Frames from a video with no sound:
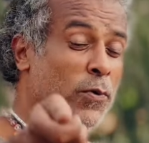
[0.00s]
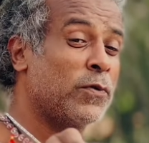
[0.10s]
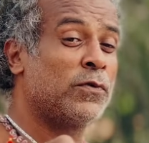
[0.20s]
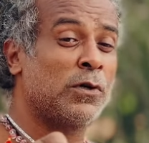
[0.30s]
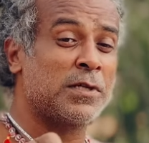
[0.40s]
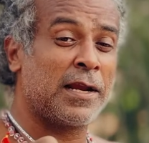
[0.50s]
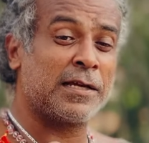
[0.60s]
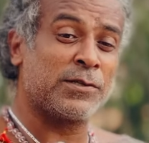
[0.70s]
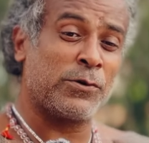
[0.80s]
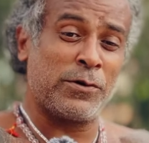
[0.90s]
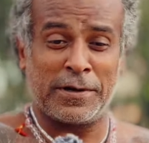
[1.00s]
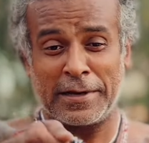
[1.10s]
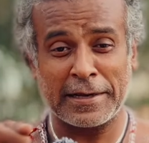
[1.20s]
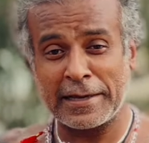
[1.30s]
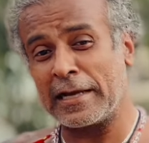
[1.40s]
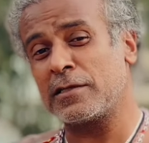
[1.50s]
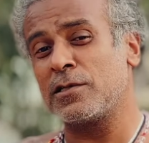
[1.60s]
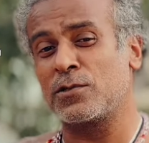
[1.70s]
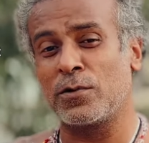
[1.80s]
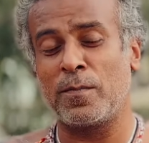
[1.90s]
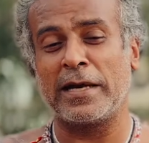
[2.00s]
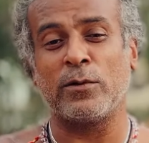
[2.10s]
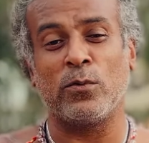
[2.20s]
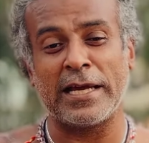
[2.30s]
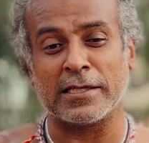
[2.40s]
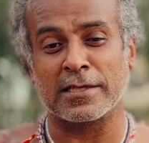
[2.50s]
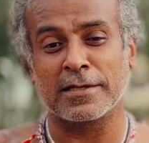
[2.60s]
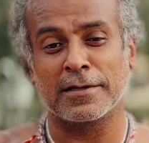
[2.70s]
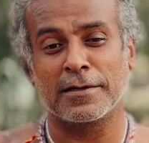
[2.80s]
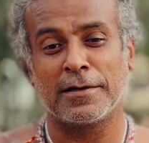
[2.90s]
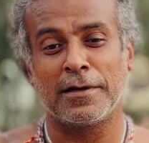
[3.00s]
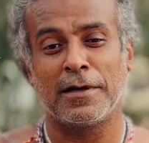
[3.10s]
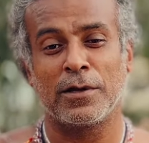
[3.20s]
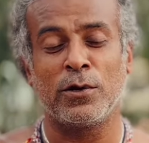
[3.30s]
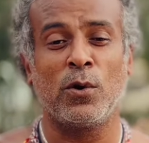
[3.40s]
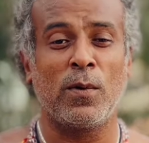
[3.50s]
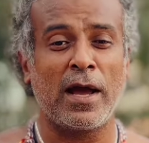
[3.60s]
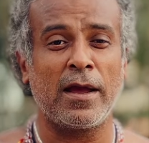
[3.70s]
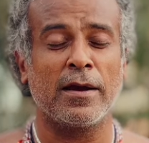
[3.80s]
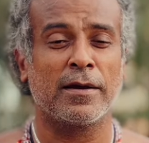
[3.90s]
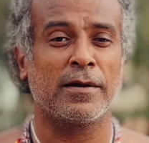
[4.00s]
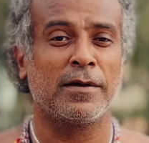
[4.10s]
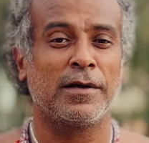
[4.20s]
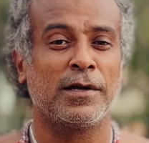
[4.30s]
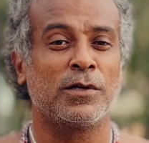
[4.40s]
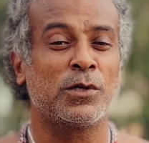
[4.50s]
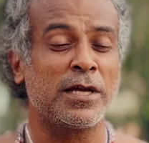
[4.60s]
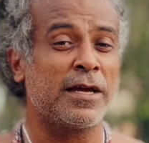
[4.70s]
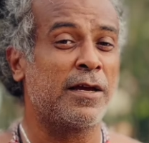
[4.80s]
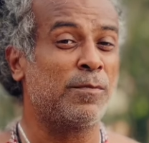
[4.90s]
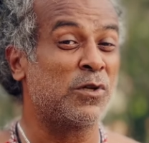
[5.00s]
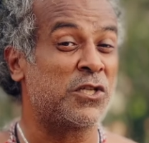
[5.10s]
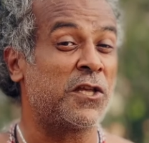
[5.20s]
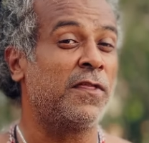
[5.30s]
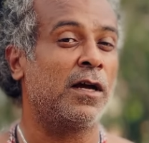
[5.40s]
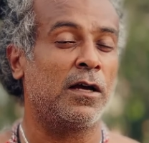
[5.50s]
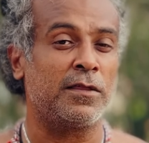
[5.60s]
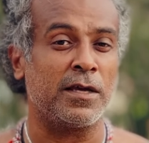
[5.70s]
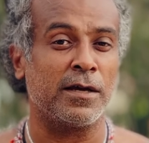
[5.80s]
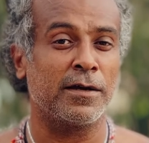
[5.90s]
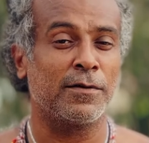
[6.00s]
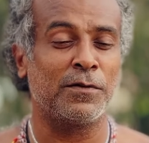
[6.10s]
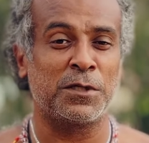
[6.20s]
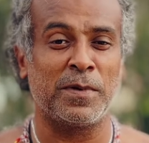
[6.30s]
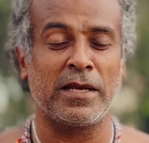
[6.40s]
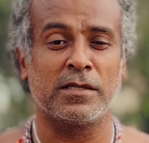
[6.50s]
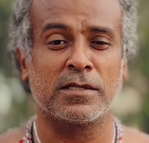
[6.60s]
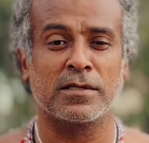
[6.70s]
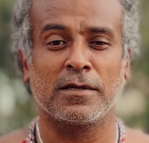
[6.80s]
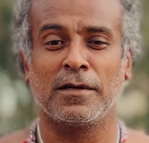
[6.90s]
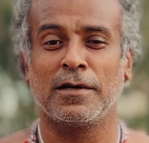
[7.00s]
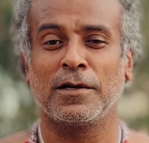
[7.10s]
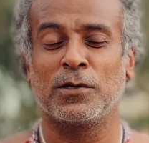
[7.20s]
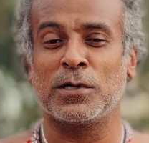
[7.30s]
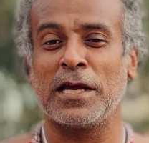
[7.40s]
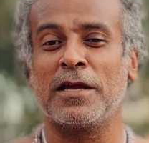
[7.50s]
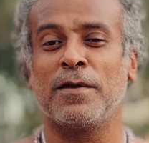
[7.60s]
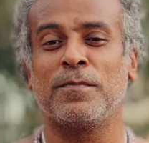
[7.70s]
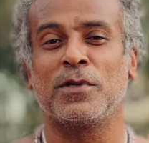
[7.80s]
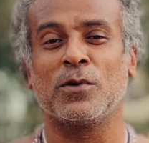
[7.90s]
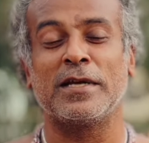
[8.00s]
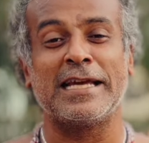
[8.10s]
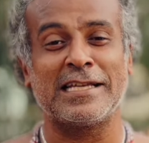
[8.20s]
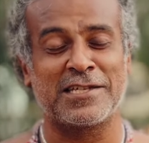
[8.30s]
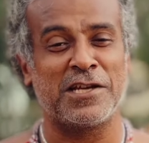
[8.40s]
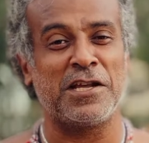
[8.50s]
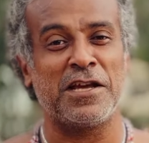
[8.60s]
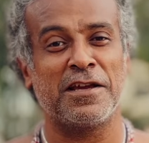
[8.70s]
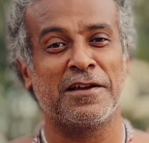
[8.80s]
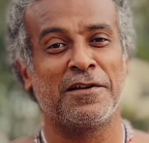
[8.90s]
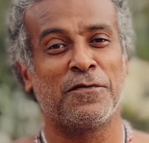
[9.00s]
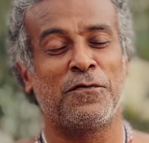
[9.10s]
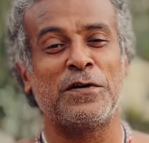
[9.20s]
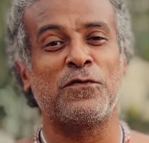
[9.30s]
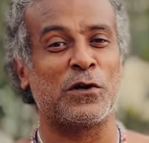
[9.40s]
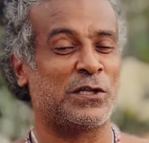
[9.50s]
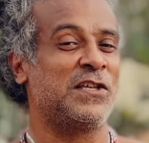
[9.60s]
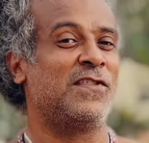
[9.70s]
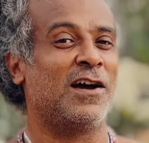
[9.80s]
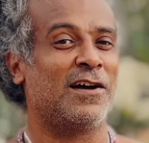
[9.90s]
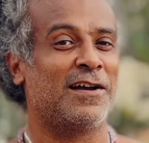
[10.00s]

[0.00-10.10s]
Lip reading: Throws the lasso, catches the student by the waist. You know why? To take him to Siddha Gati, which means to take him to a destiny fit for a Siddha.